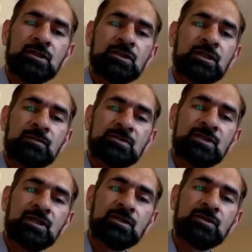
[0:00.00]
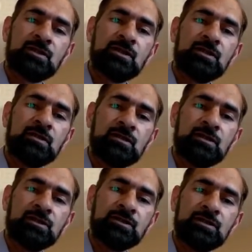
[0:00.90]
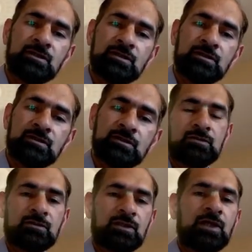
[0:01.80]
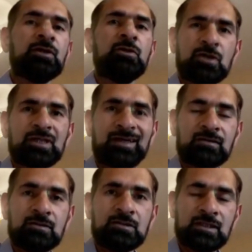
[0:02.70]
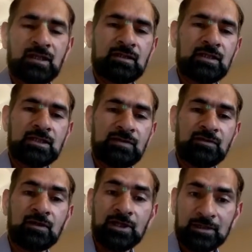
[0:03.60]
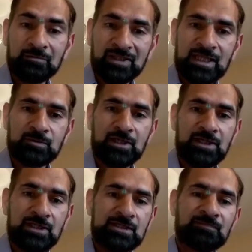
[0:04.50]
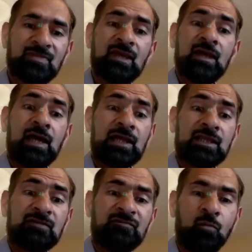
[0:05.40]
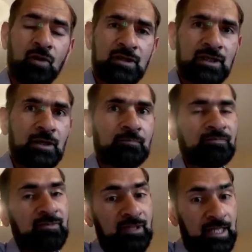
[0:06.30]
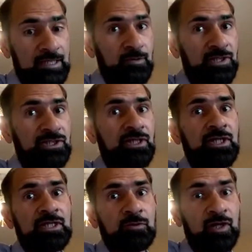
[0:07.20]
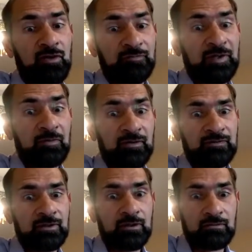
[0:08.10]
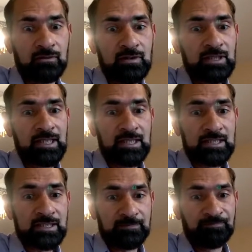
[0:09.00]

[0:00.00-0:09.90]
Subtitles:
times 10 to the 19. Okay, you can use a calculator if you like, but that's what it is. And then if one, now the next question is, where people often go wrong, is